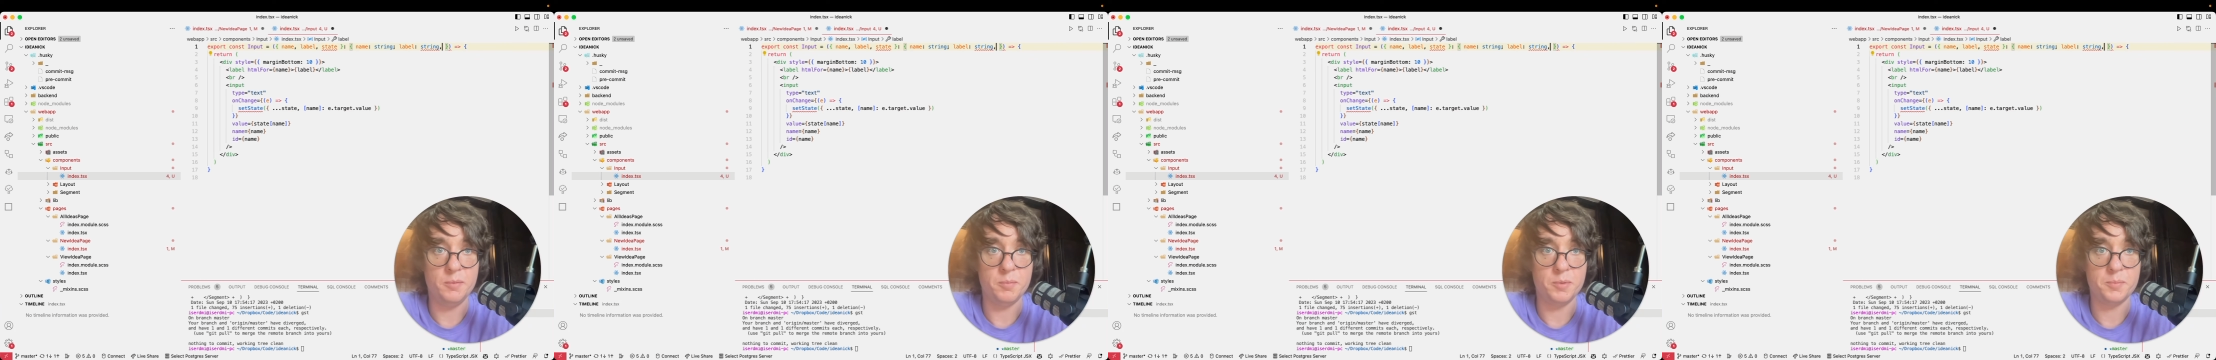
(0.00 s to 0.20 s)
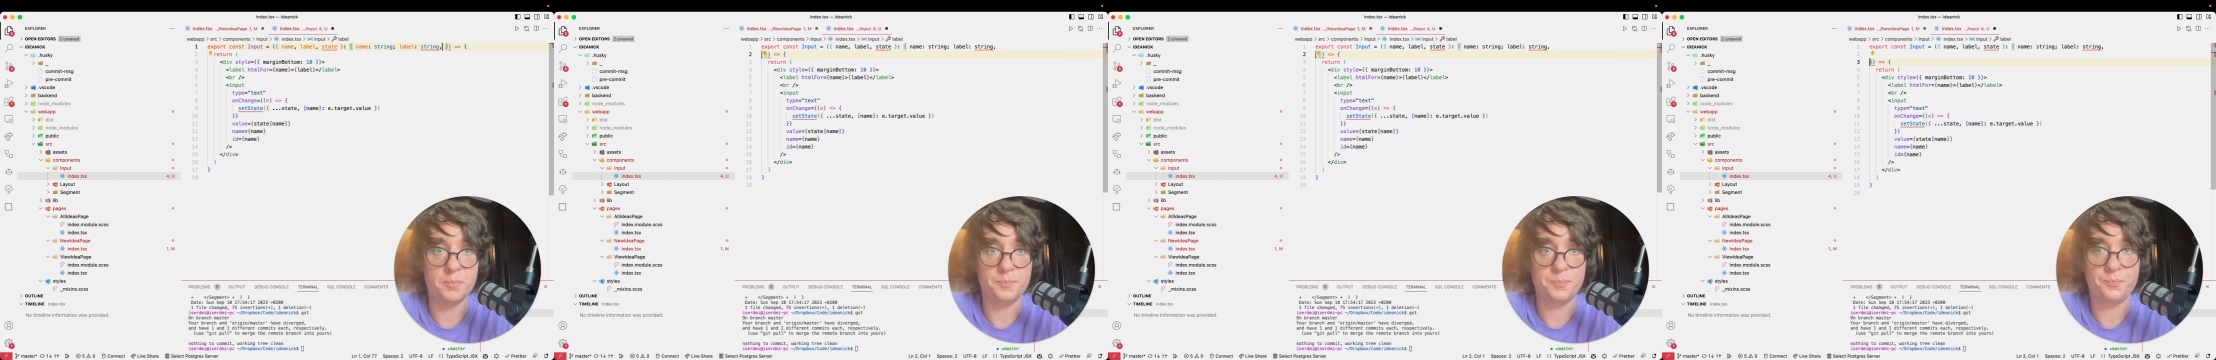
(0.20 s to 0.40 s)

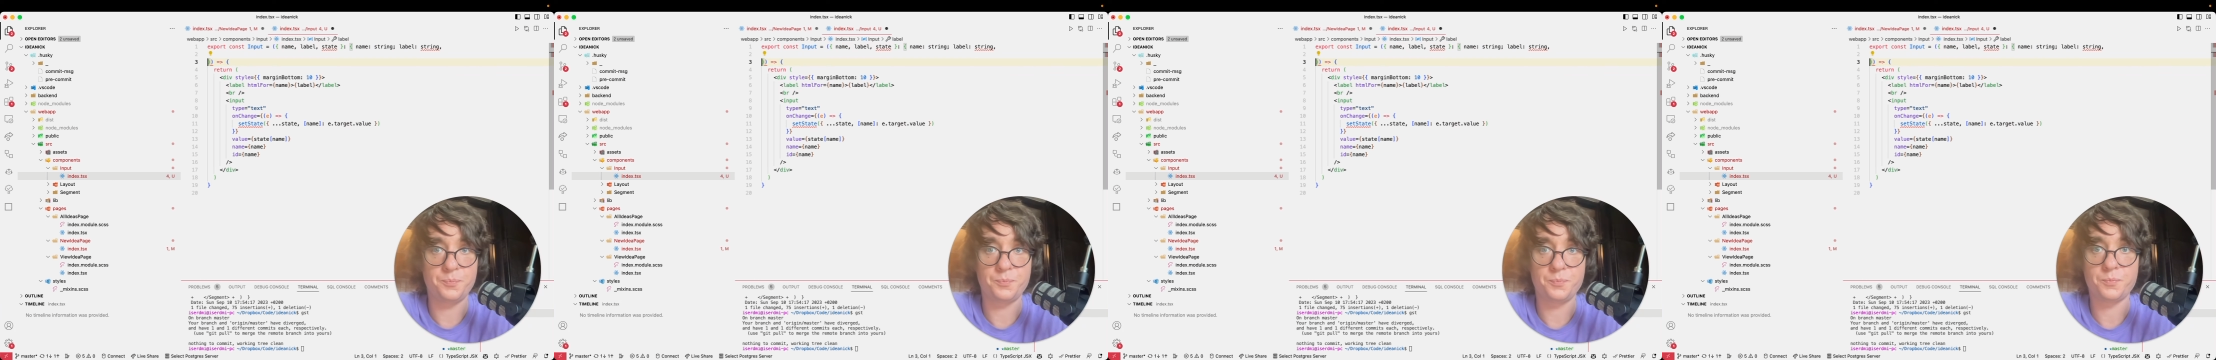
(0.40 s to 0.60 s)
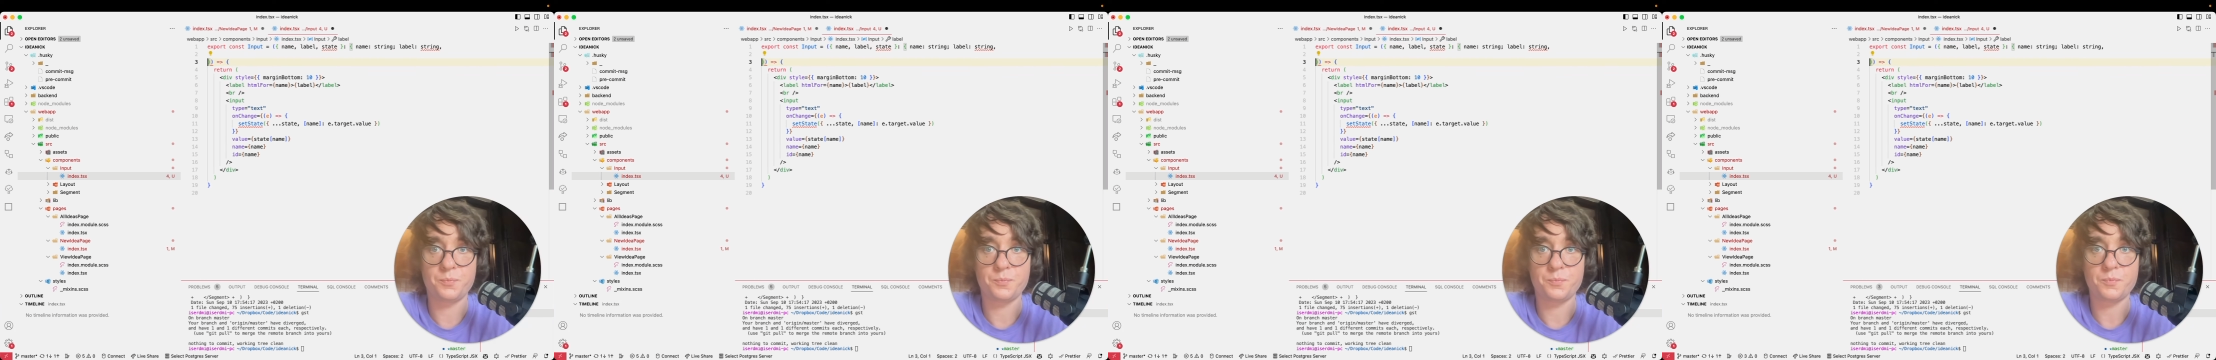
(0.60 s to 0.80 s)

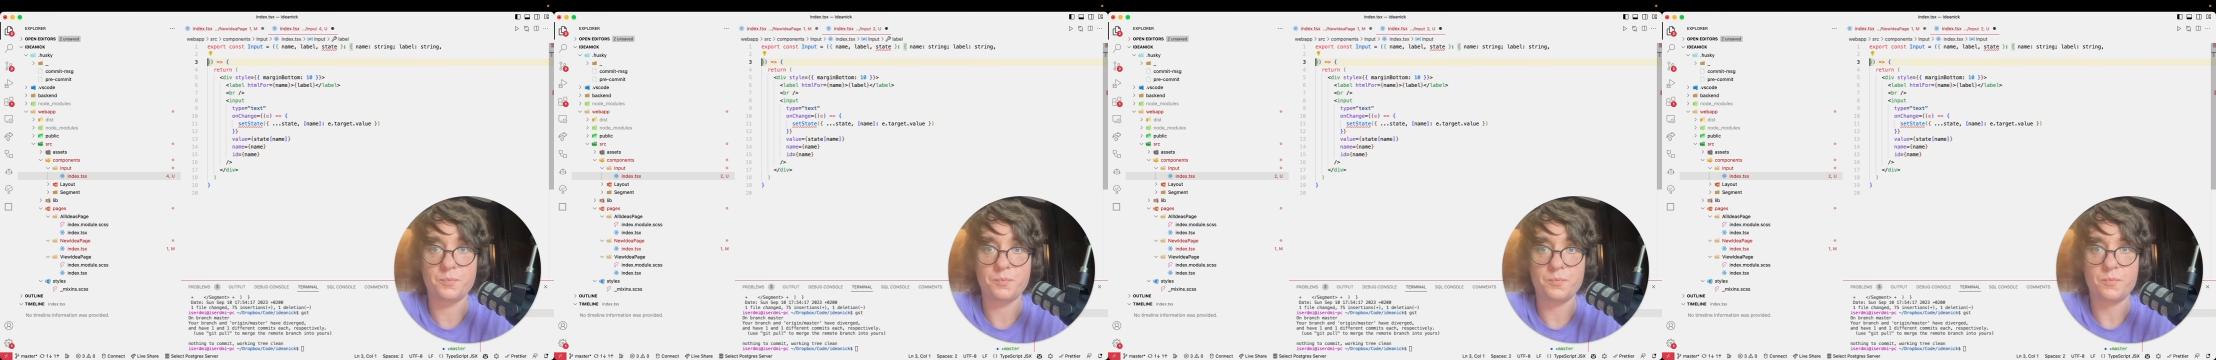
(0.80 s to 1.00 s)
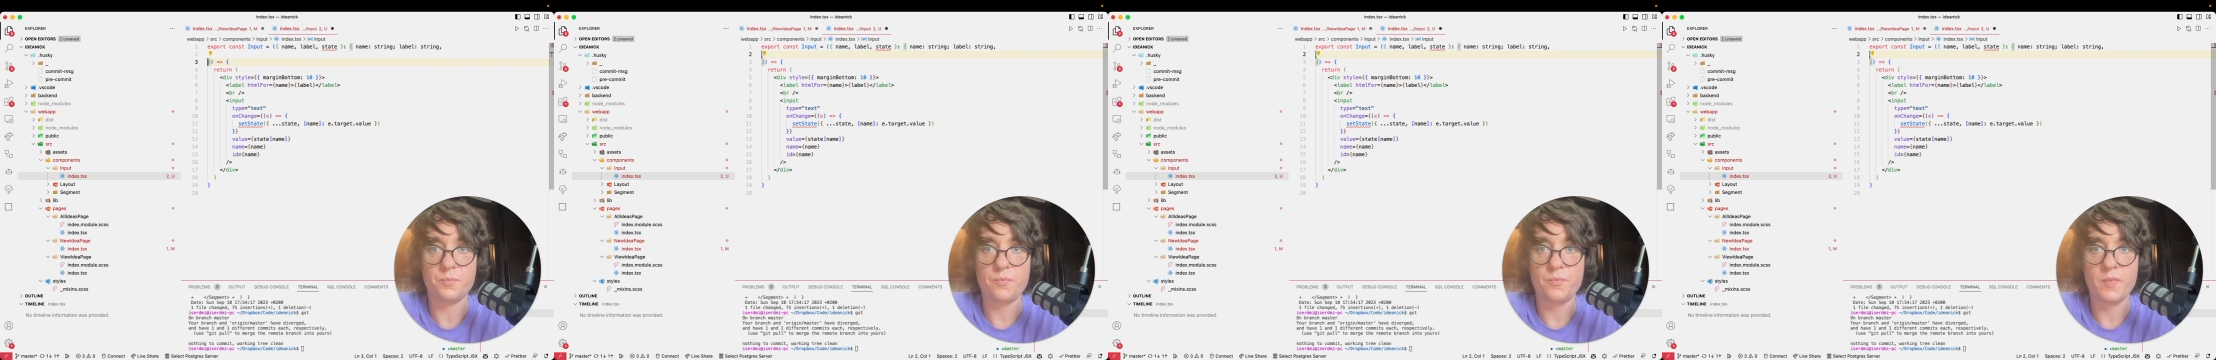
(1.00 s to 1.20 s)
State.
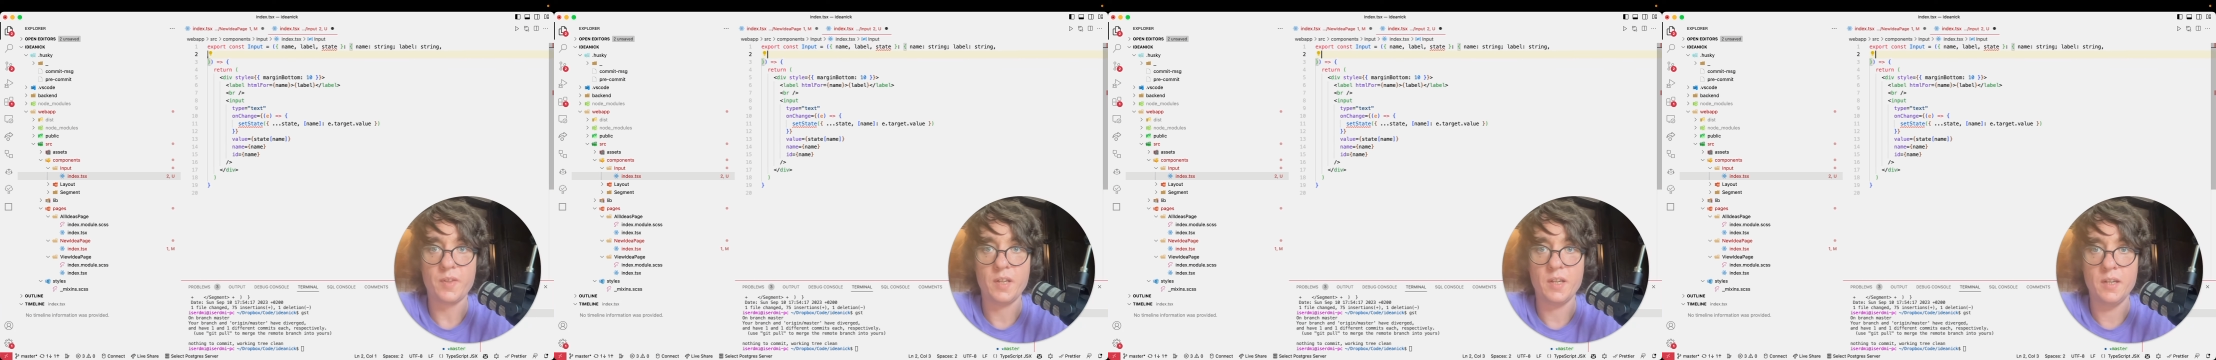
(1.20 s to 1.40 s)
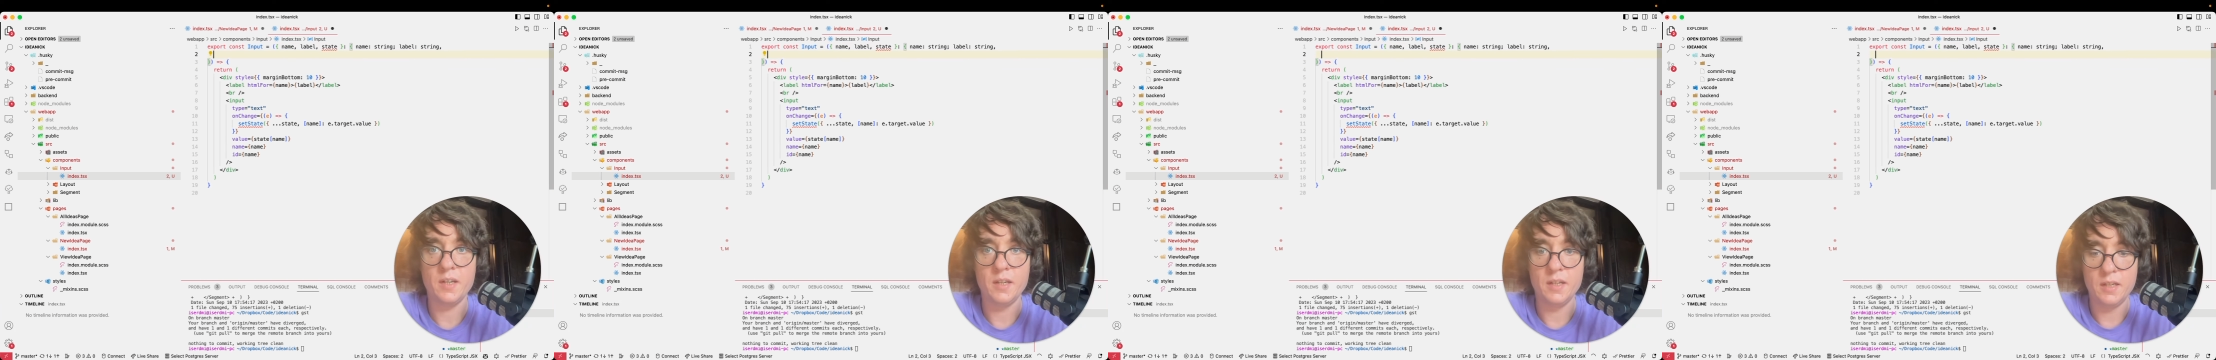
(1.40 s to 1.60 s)

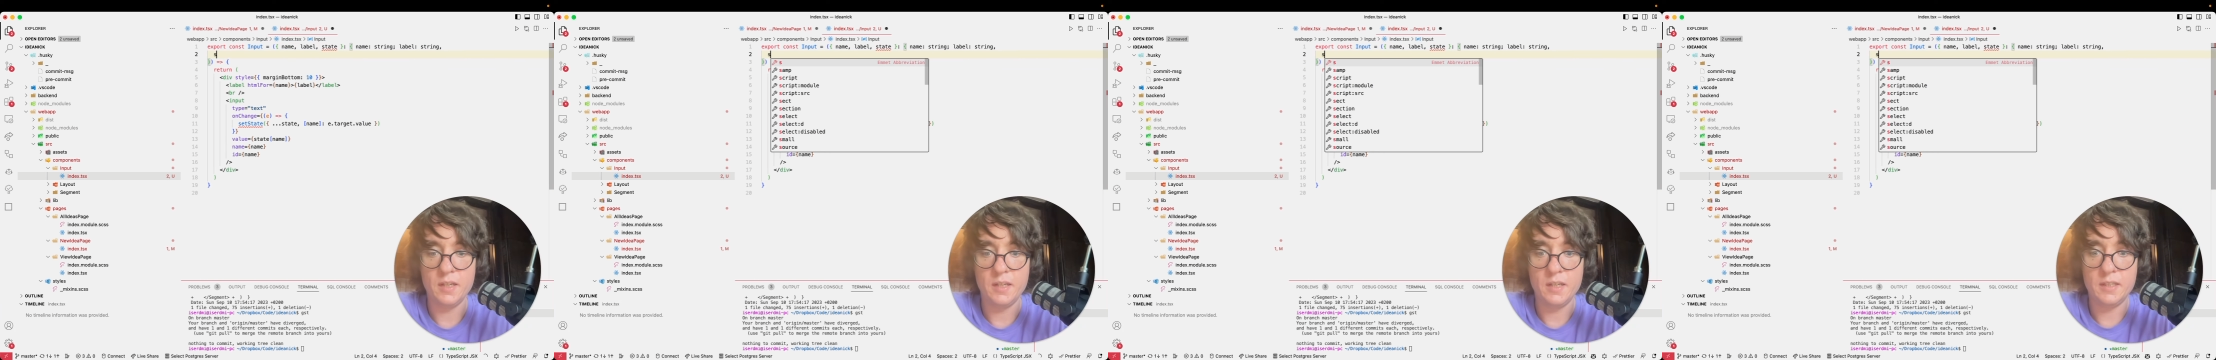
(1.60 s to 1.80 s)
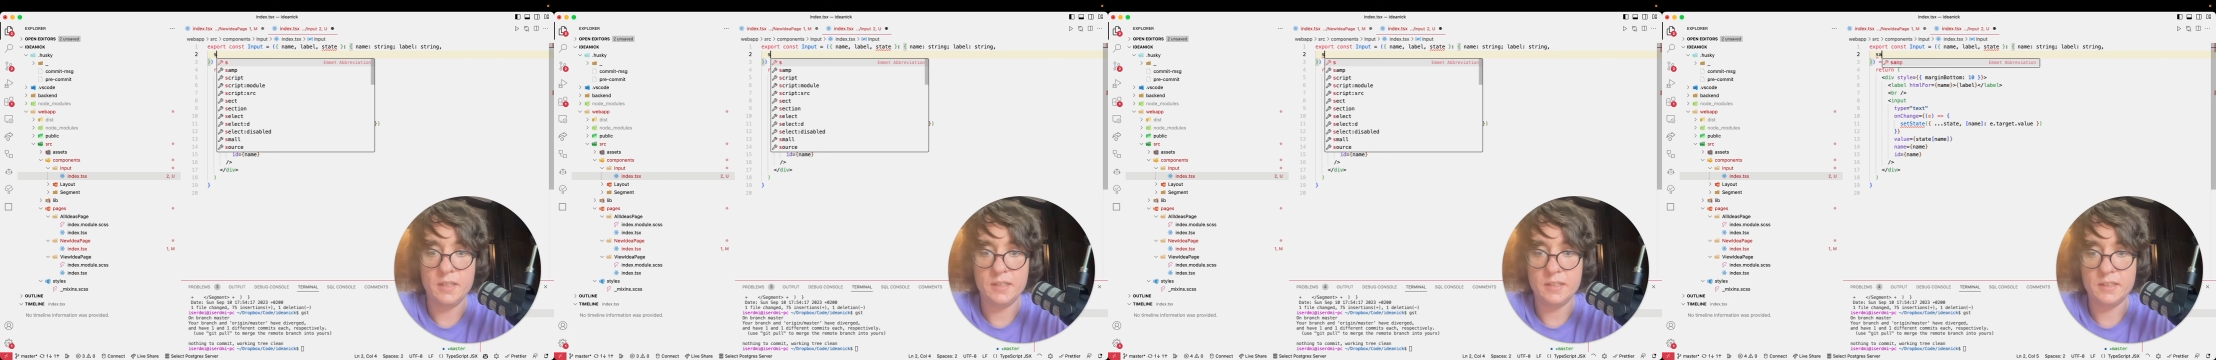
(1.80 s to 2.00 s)
Well, in
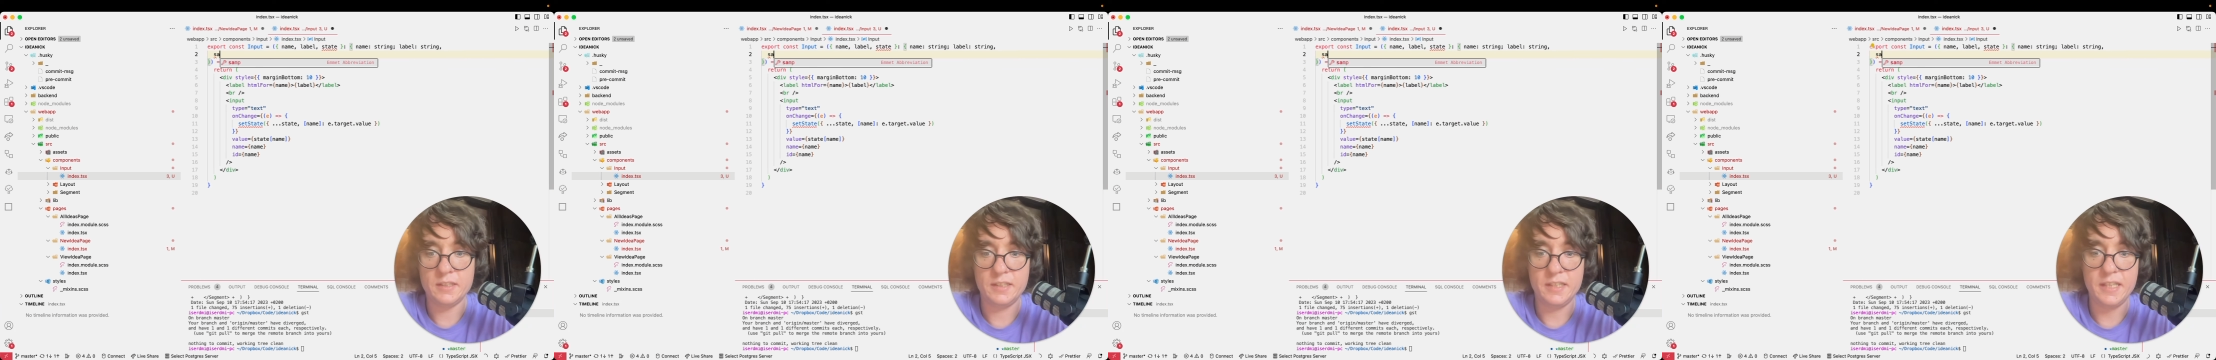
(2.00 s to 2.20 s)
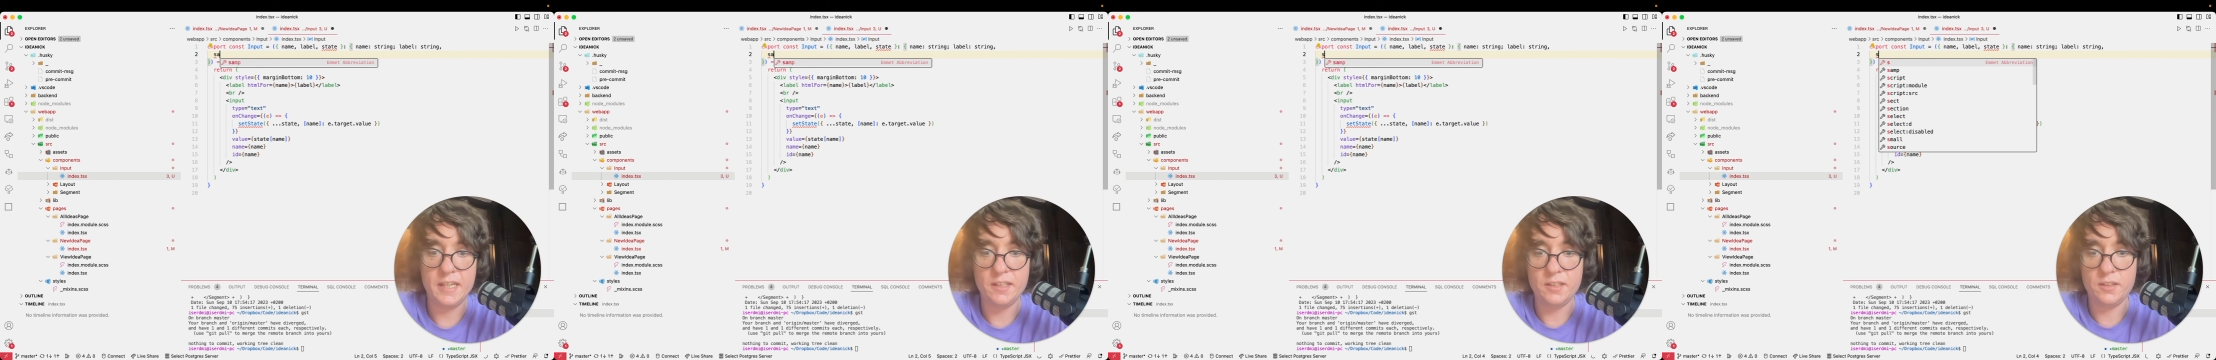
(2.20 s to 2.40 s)
fact,